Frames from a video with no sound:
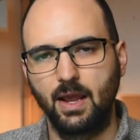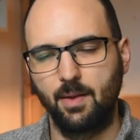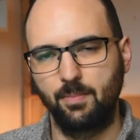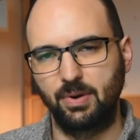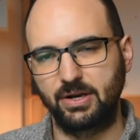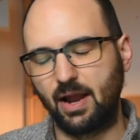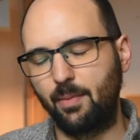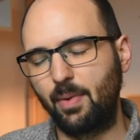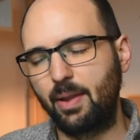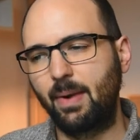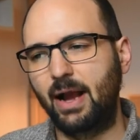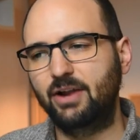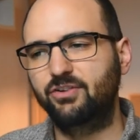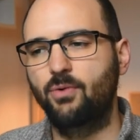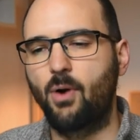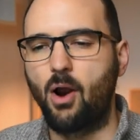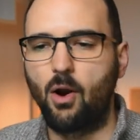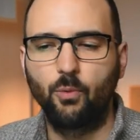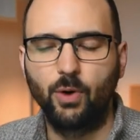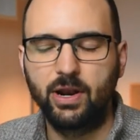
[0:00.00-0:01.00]
But coming back
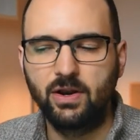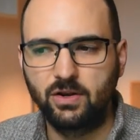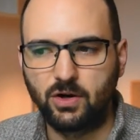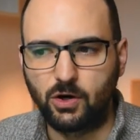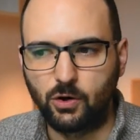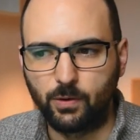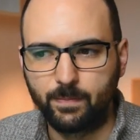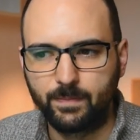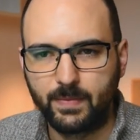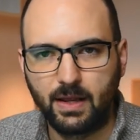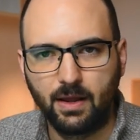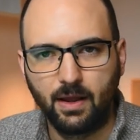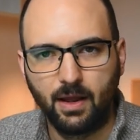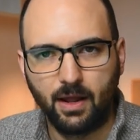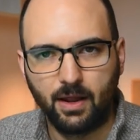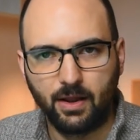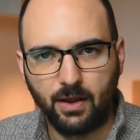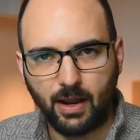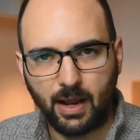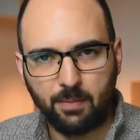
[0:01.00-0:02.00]
to our window,
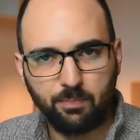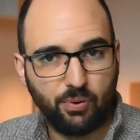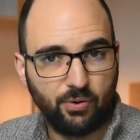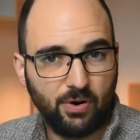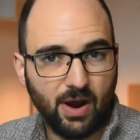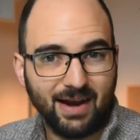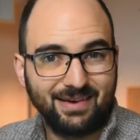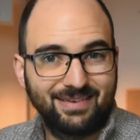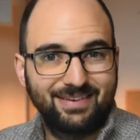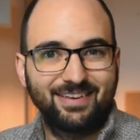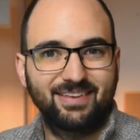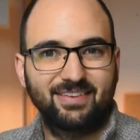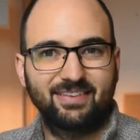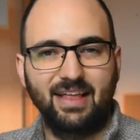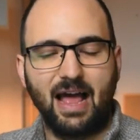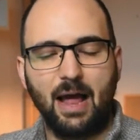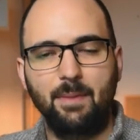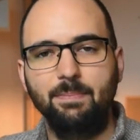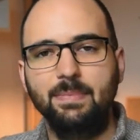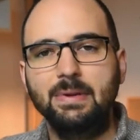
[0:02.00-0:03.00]
in practice
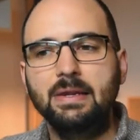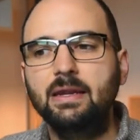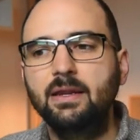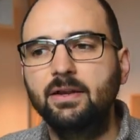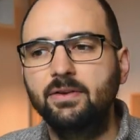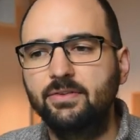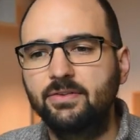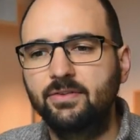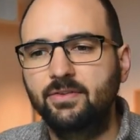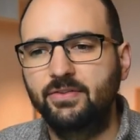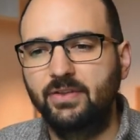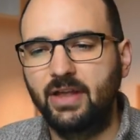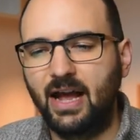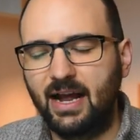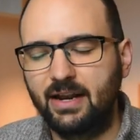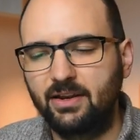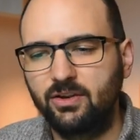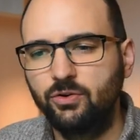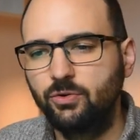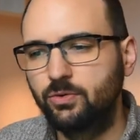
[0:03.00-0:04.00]
that means
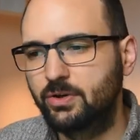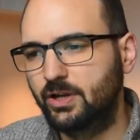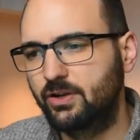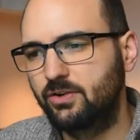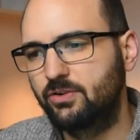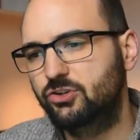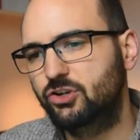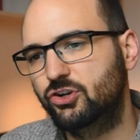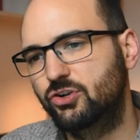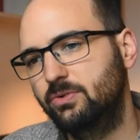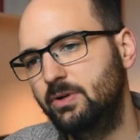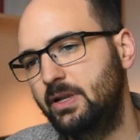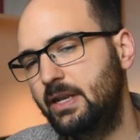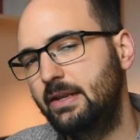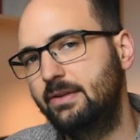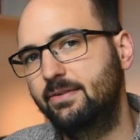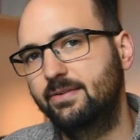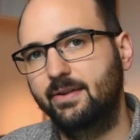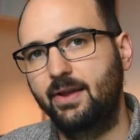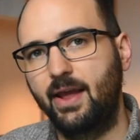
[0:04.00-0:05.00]
that you can
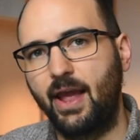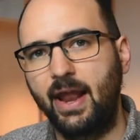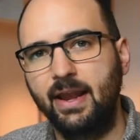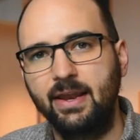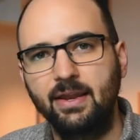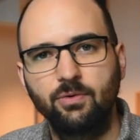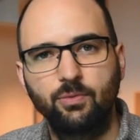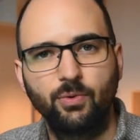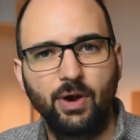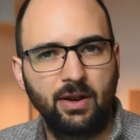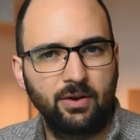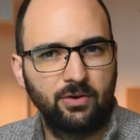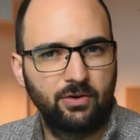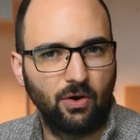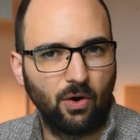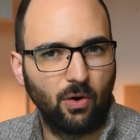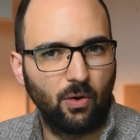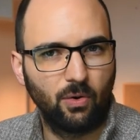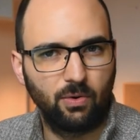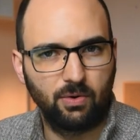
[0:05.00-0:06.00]
treat any
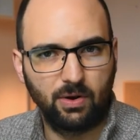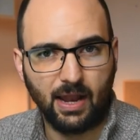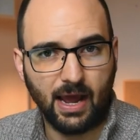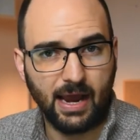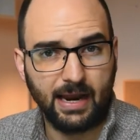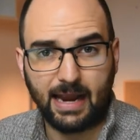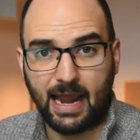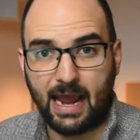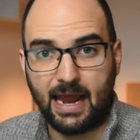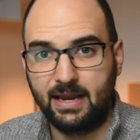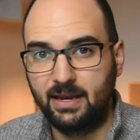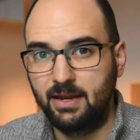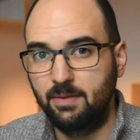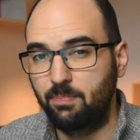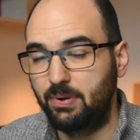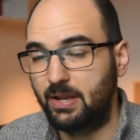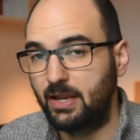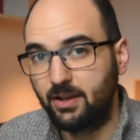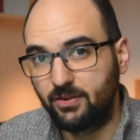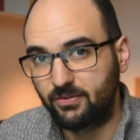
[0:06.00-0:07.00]
window like any
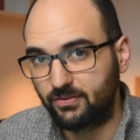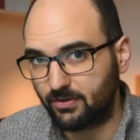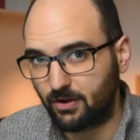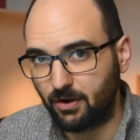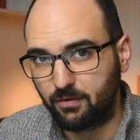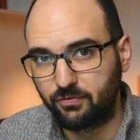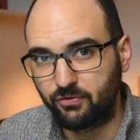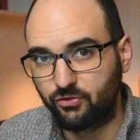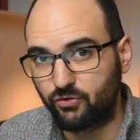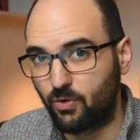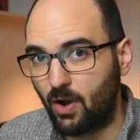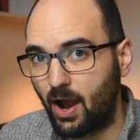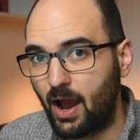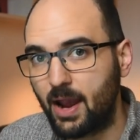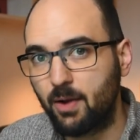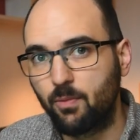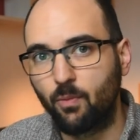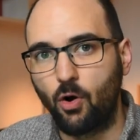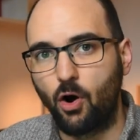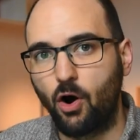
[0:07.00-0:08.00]
piece of
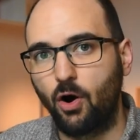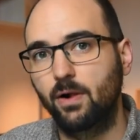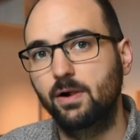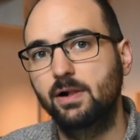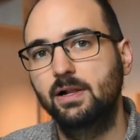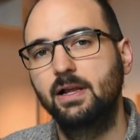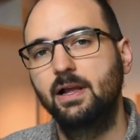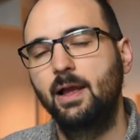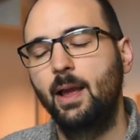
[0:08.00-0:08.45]
drywall.